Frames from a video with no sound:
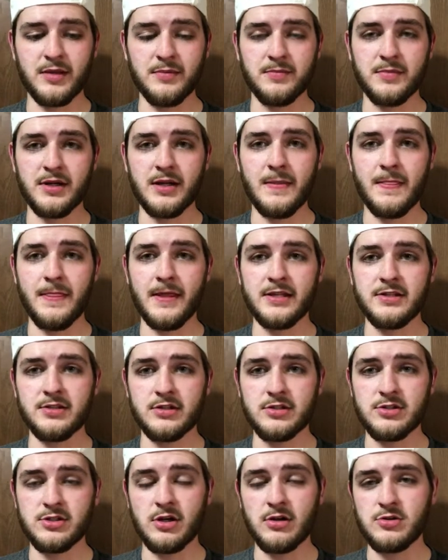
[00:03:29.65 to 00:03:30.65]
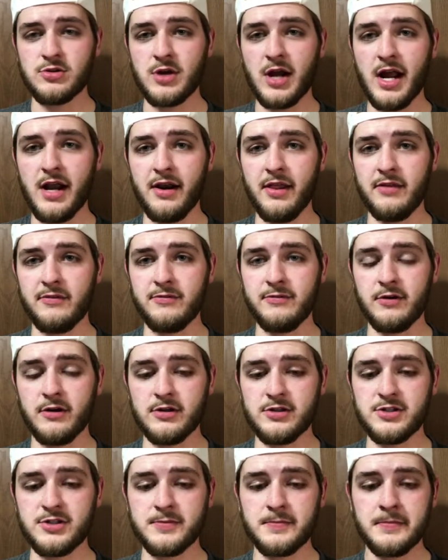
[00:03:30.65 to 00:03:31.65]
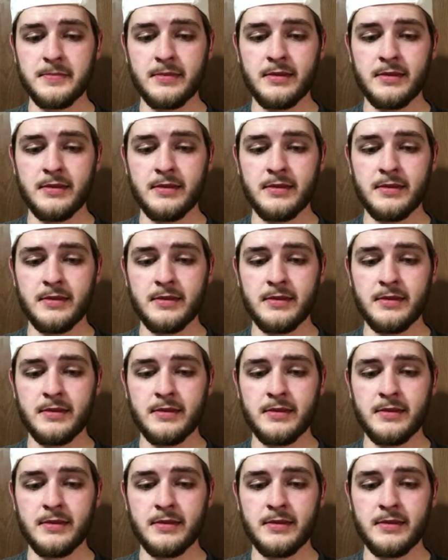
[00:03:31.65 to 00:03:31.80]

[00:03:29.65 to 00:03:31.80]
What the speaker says: But they took Joe Tryon in the first.